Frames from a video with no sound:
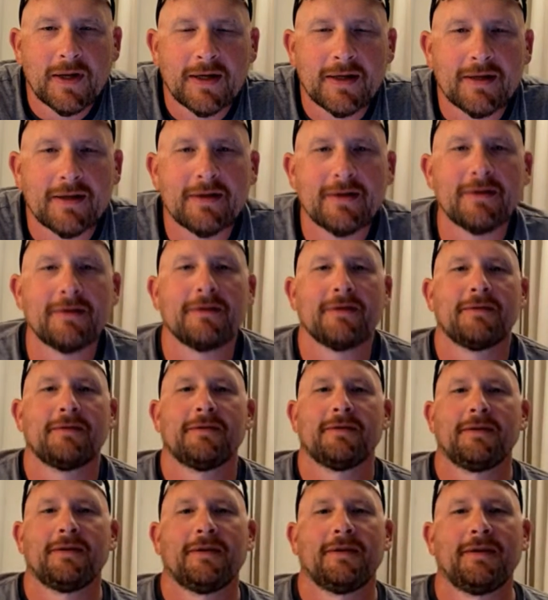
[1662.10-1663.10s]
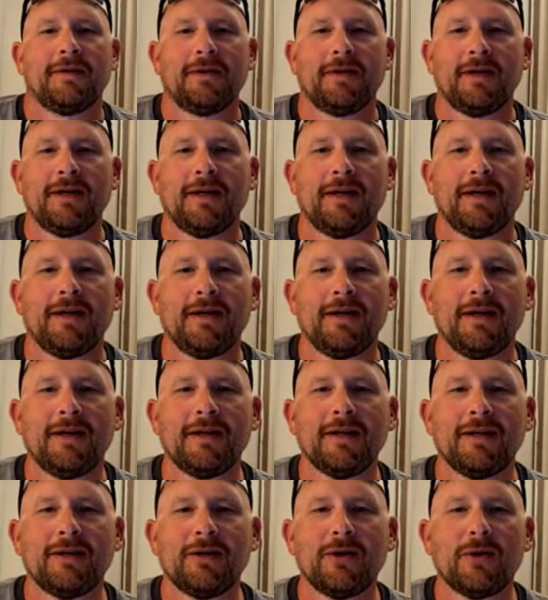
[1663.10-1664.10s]
and
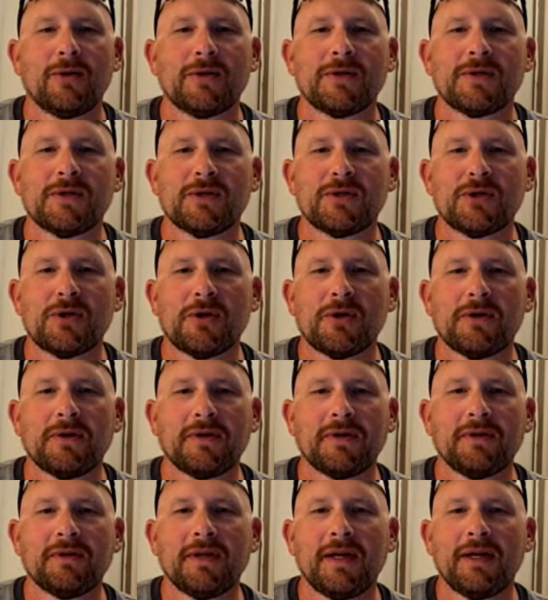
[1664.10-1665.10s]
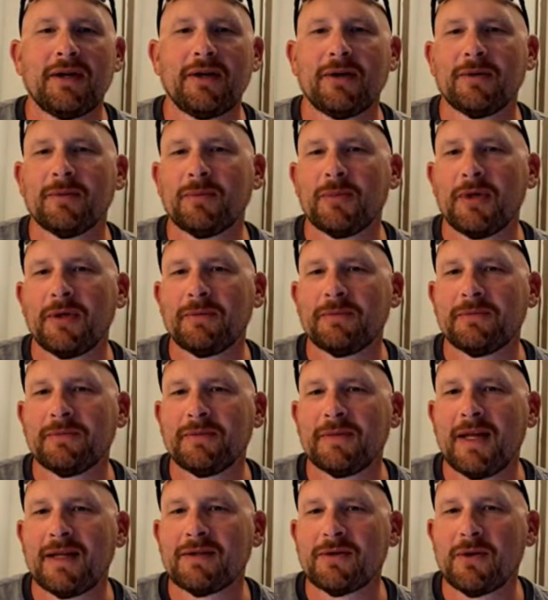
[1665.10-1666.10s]
he didn't notice the shirt until later, but
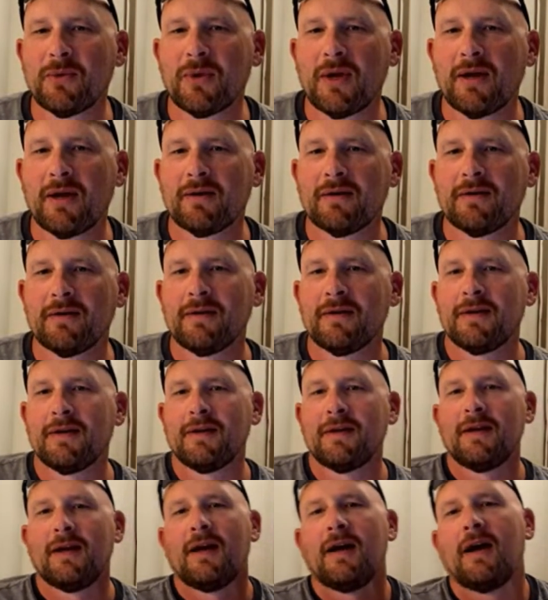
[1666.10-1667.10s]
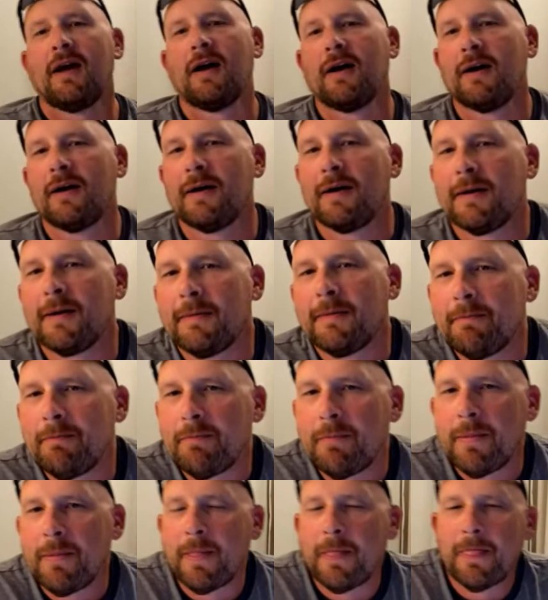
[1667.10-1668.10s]
that's okay.
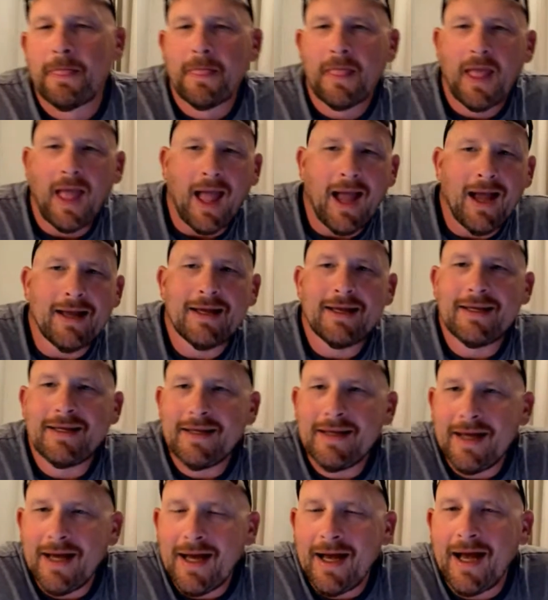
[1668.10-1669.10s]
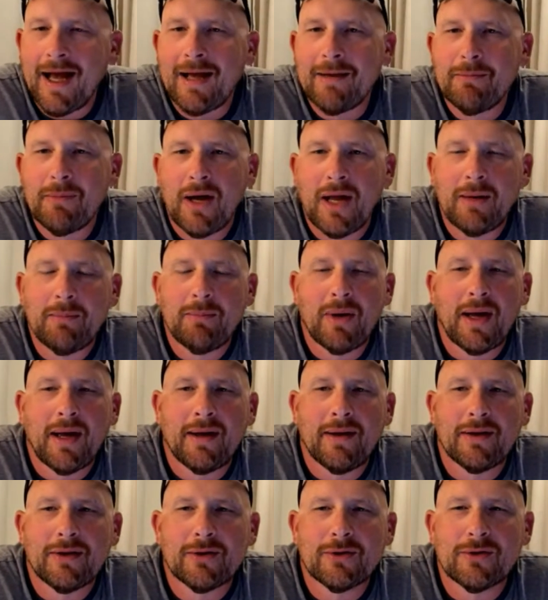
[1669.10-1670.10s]
I might
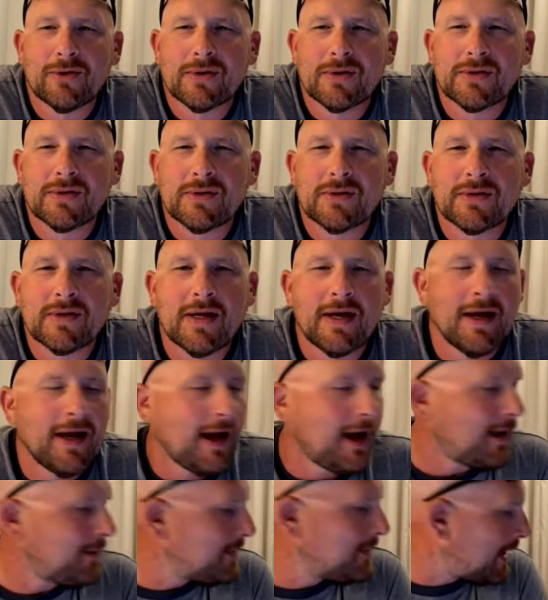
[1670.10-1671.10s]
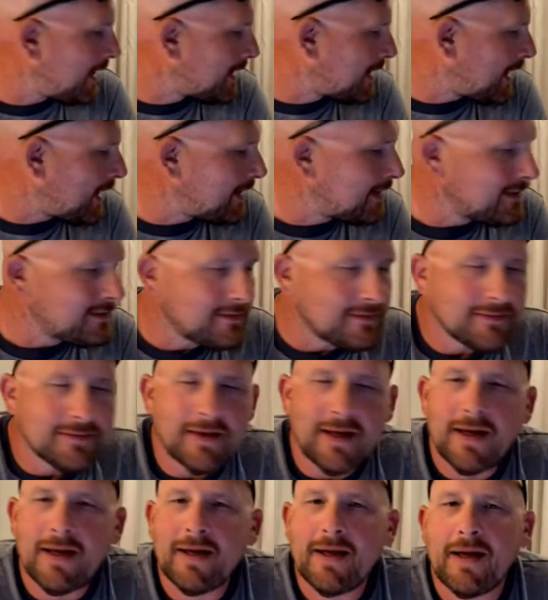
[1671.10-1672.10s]
buy other crystals. I mean,
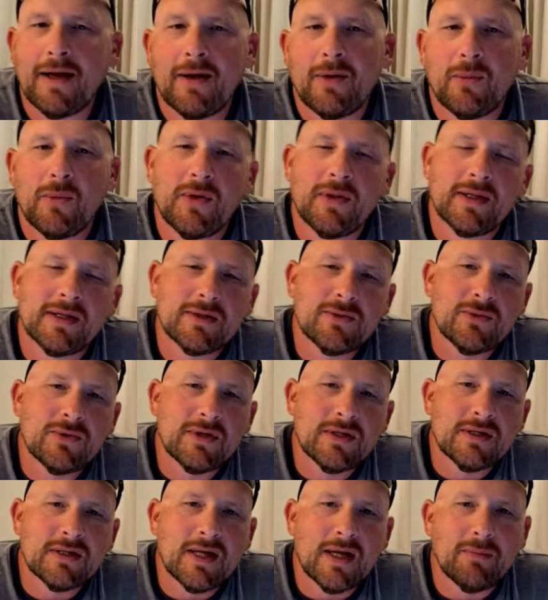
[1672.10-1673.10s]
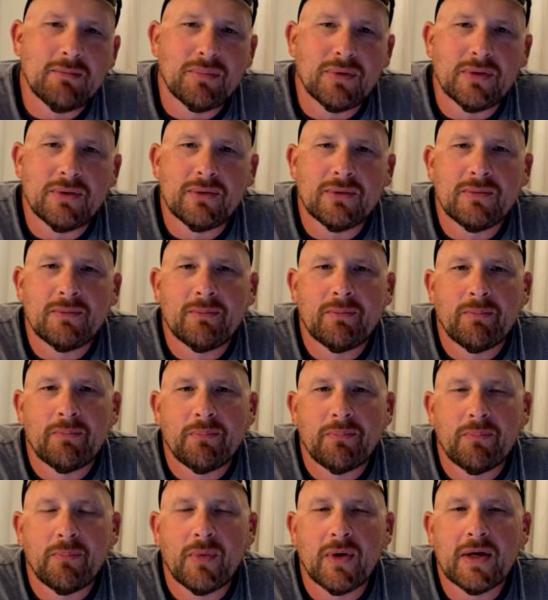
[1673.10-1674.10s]
I want this one to stay blue,
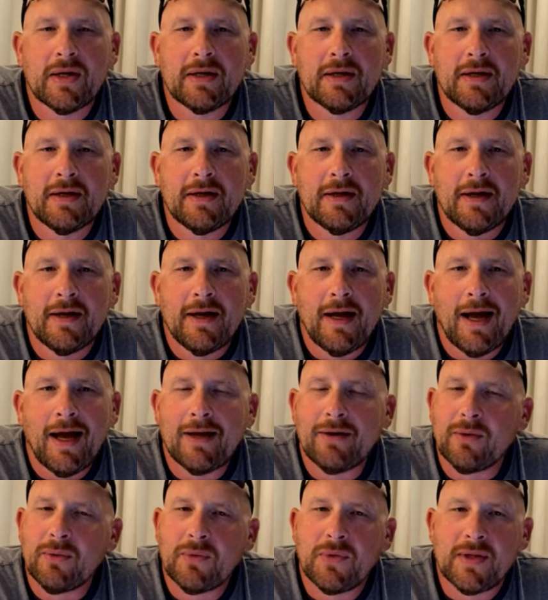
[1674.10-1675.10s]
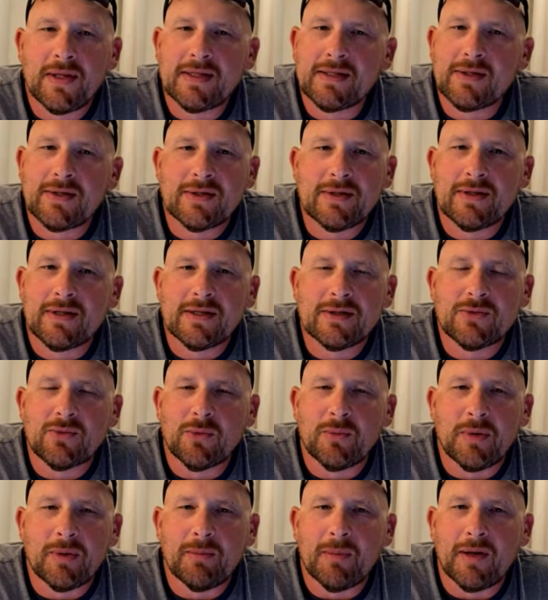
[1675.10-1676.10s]
but I don't think
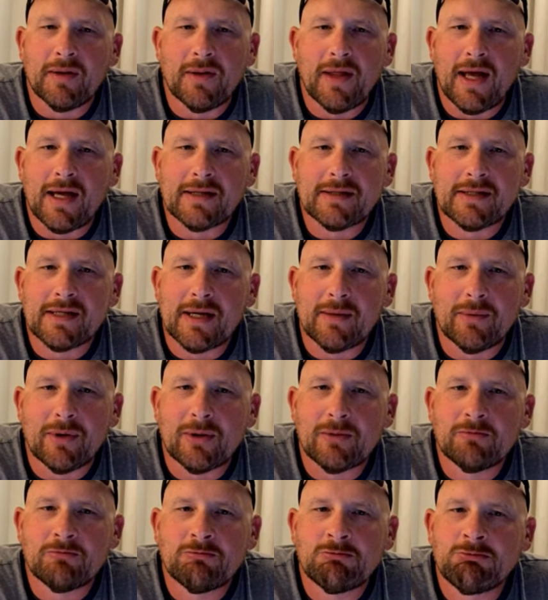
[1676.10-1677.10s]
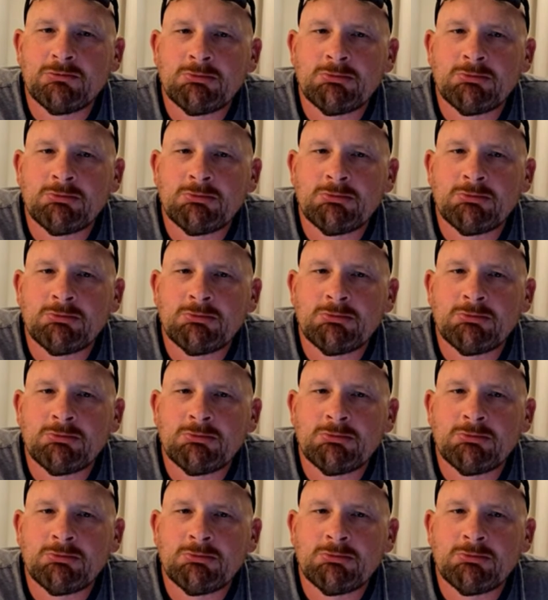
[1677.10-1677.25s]
this will be my last saber